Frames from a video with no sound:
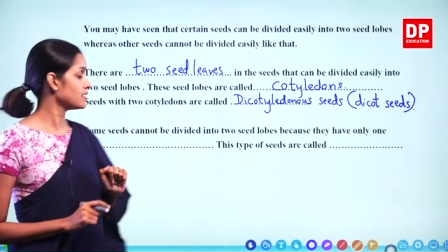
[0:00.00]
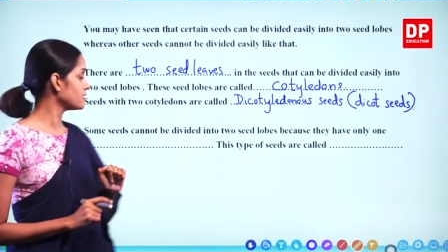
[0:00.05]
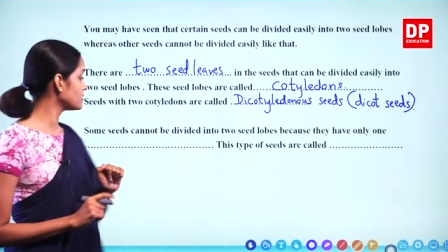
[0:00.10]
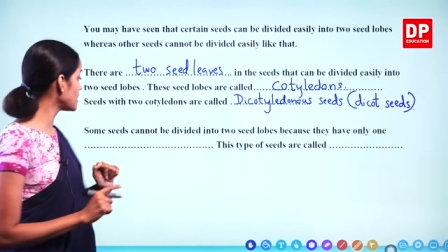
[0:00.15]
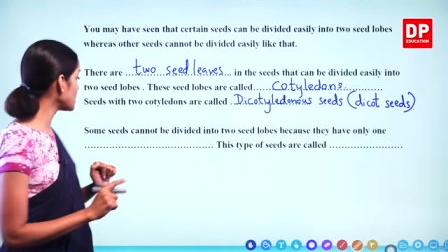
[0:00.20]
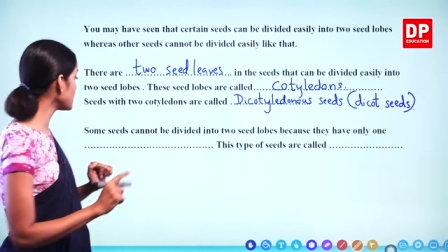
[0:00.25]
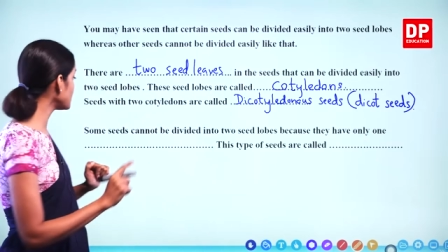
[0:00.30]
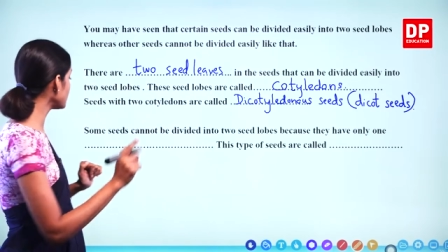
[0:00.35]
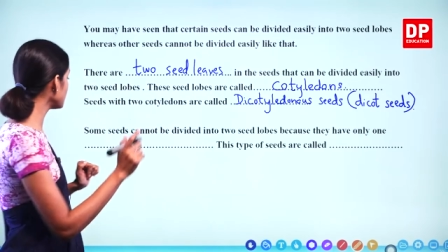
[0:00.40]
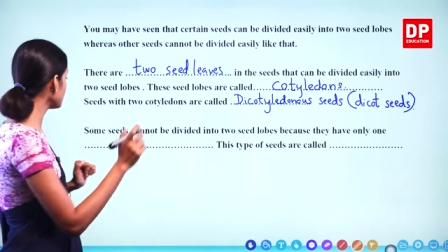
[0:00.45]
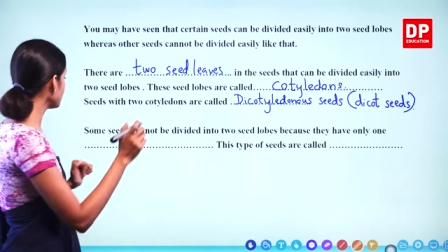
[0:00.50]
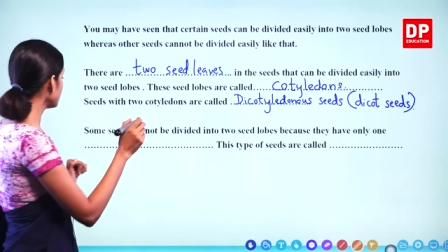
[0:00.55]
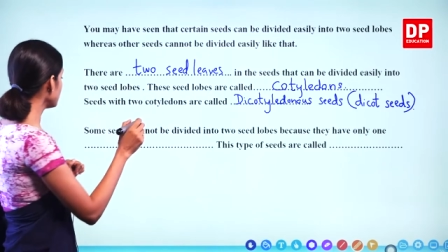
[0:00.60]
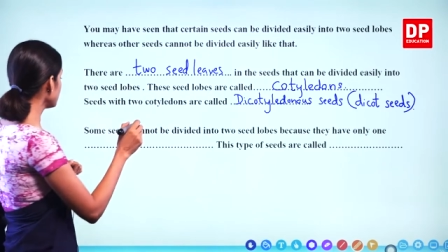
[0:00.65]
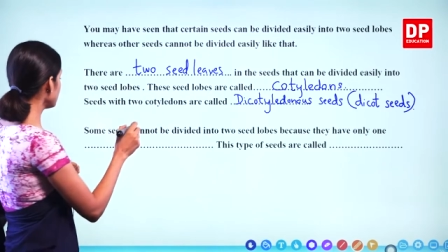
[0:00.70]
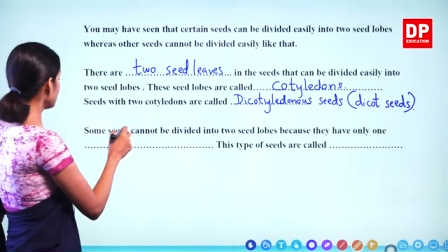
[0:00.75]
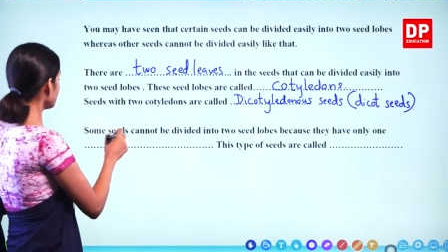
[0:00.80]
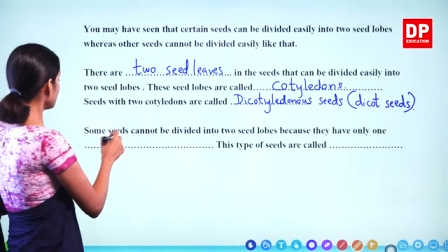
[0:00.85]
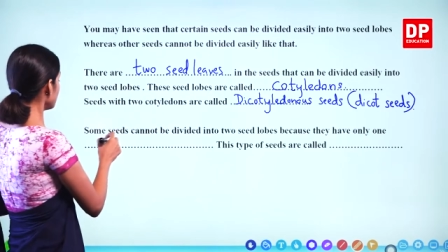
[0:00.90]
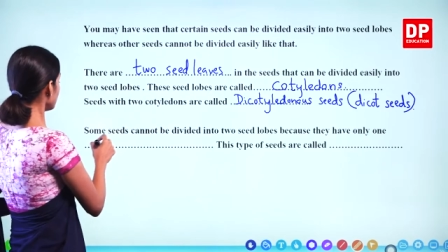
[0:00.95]
right?
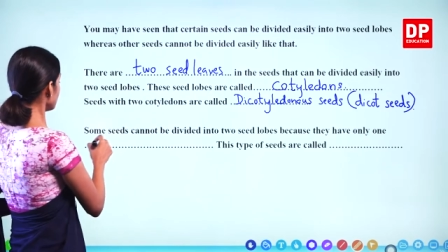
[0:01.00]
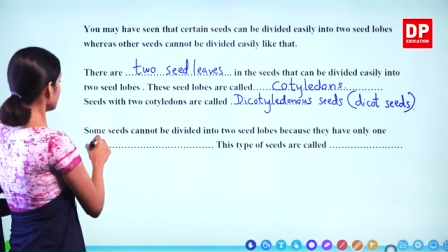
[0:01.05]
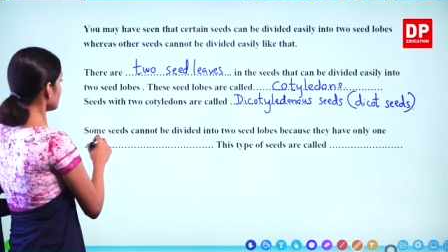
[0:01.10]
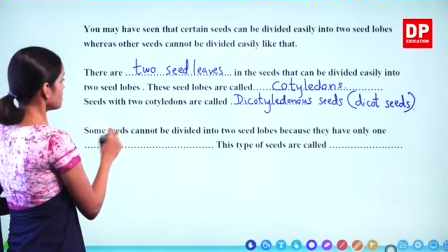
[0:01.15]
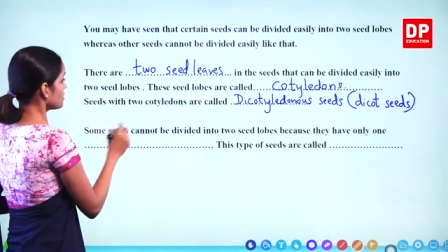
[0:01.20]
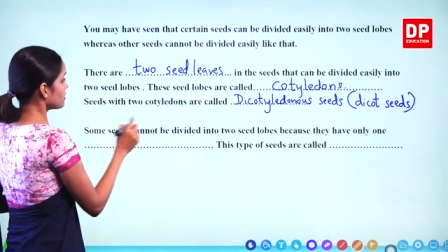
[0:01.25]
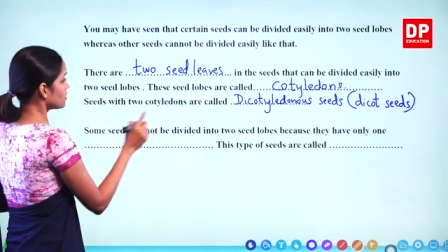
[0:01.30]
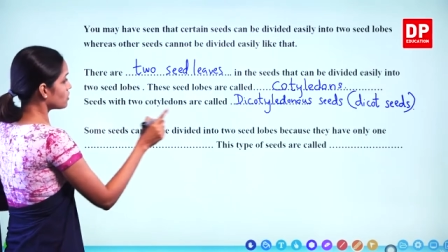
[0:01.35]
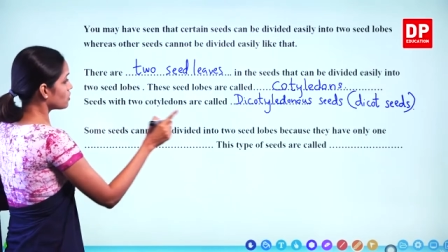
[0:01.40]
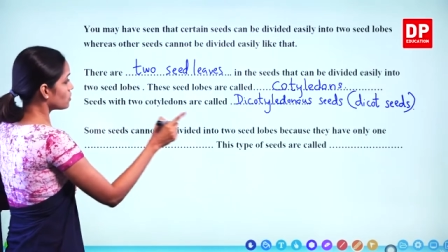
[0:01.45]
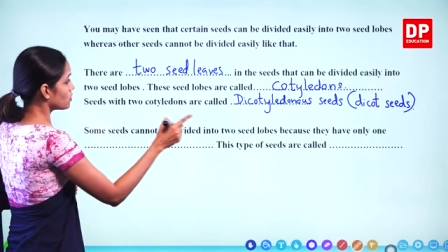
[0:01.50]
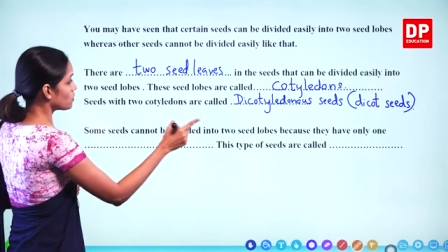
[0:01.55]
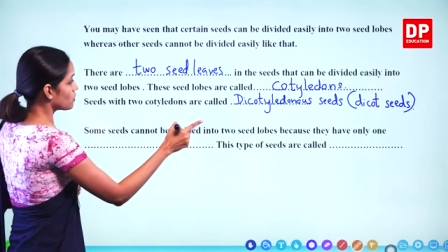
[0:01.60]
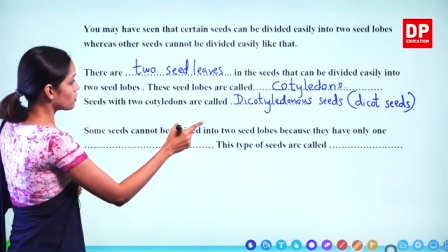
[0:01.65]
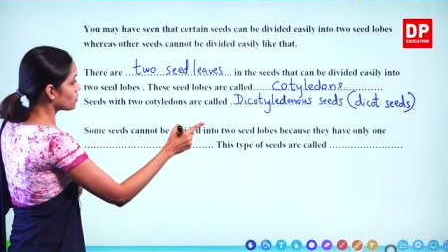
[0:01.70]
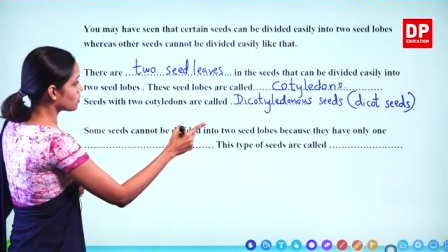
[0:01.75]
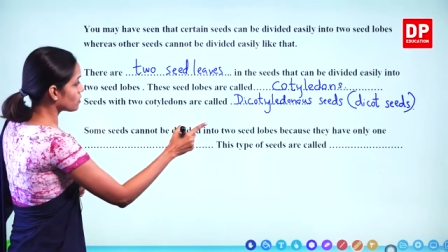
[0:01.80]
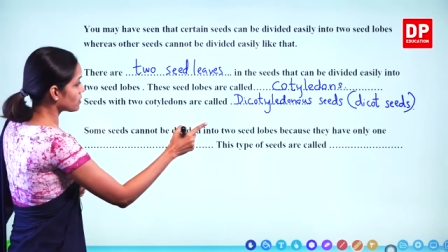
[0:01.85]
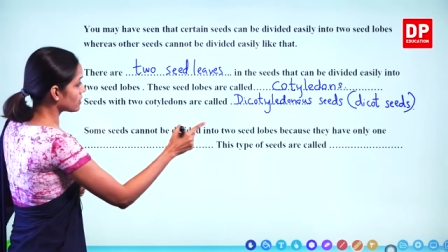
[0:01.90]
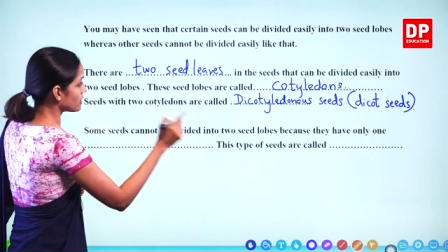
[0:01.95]

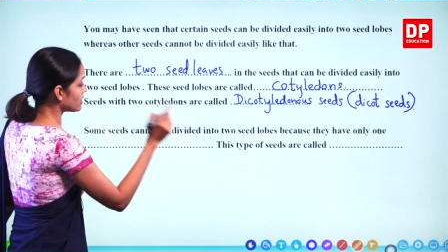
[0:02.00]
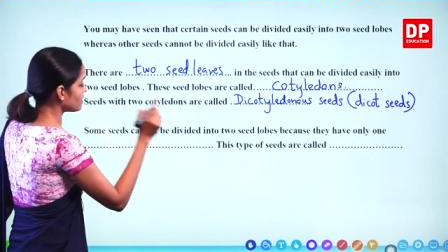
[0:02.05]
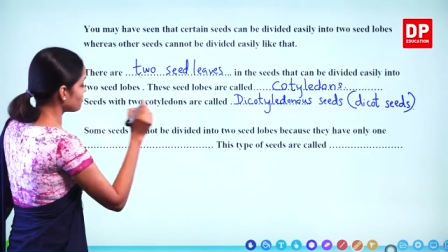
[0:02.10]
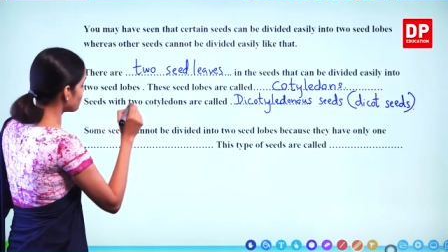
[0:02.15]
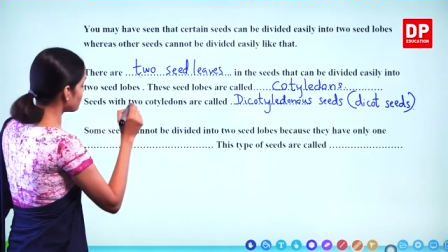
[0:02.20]
Only